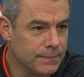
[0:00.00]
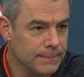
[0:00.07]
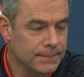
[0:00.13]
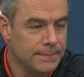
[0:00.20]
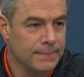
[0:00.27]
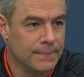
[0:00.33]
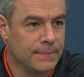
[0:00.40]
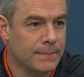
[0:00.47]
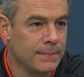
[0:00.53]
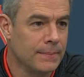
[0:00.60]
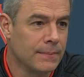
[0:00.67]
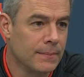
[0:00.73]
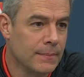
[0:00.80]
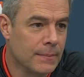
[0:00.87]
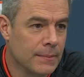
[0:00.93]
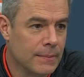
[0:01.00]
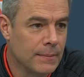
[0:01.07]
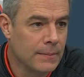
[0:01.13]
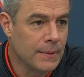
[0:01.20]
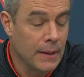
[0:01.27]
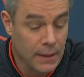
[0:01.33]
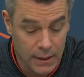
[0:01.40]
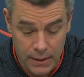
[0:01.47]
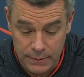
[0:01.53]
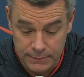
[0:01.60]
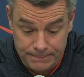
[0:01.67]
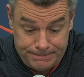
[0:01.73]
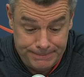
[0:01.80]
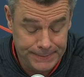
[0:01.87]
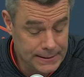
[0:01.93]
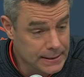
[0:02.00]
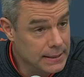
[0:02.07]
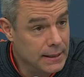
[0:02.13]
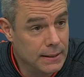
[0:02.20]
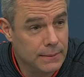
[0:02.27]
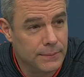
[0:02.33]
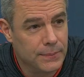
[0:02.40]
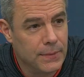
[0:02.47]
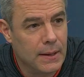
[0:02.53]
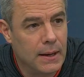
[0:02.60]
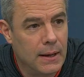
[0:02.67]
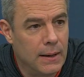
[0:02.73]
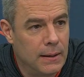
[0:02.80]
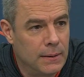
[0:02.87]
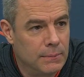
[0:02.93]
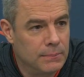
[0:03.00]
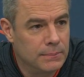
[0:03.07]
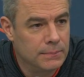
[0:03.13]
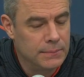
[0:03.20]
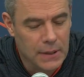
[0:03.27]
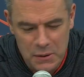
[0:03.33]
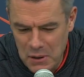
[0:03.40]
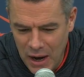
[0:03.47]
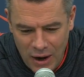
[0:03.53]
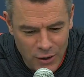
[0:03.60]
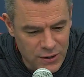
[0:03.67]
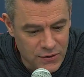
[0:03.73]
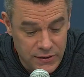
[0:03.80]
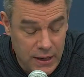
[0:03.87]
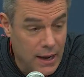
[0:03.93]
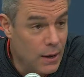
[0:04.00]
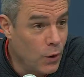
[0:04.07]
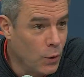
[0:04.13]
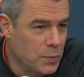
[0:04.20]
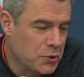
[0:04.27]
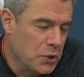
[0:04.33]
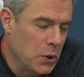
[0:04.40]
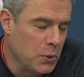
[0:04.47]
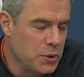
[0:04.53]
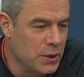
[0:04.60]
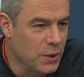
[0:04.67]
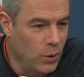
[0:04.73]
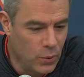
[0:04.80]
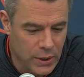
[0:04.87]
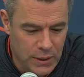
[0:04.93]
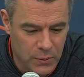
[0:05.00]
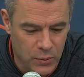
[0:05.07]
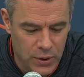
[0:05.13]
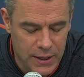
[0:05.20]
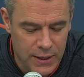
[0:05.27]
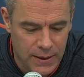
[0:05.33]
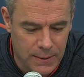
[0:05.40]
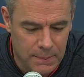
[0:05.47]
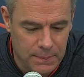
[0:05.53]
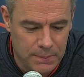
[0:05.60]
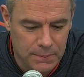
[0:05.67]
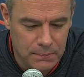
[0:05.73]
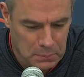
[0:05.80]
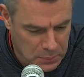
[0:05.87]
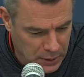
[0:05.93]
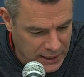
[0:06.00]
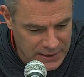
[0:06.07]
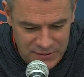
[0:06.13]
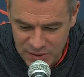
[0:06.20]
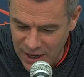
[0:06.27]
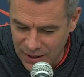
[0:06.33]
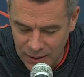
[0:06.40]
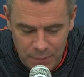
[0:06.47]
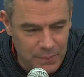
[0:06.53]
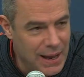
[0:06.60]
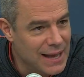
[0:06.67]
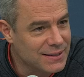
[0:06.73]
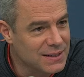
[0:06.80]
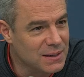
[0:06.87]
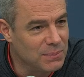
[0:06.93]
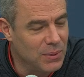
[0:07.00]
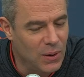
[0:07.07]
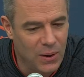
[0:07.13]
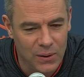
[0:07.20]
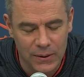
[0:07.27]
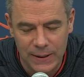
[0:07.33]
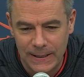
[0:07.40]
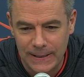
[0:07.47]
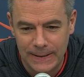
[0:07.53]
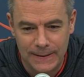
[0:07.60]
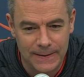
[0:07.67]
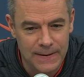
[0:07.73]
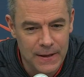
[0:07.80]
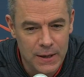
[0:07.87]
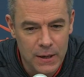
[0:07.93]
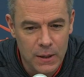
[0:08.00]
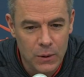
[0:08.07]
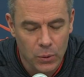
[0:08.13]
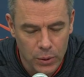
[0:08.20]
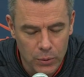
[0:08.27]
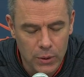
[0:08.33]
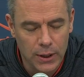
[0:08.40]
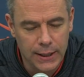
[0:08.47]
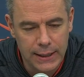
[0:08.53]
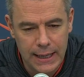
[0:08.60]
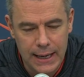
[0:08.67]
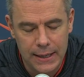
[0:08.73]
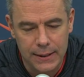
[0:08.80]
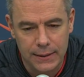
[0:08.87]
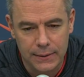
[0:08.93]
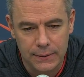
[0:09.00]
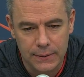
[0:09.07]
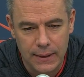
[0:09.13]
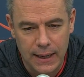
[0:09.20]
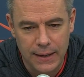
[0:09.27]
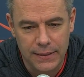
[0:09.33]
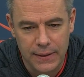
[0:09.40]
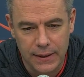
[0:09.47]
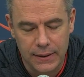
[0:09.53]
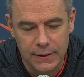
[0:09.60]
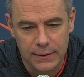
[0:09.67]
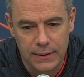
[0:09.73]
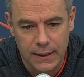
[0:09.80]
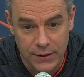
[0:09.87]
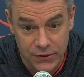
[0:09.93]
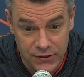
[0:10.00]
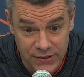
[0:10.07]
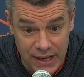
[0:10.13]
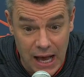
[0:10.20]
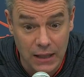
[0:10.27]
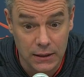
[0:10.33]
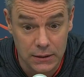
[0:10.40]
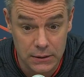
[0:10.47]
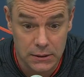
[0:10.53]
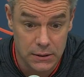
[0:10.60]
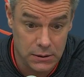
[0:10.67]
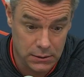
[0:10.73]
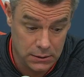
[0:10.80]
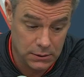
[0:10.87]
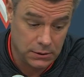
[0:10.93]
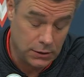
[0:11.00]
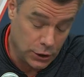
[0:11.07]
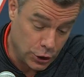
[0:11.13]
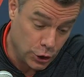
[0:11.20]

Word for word: momentum from that? Is that that good feeling something you can? Um, hard to say. I hope so. You know, we we um, played solid basketball. Uh, we really had a, I think, a, a solid, a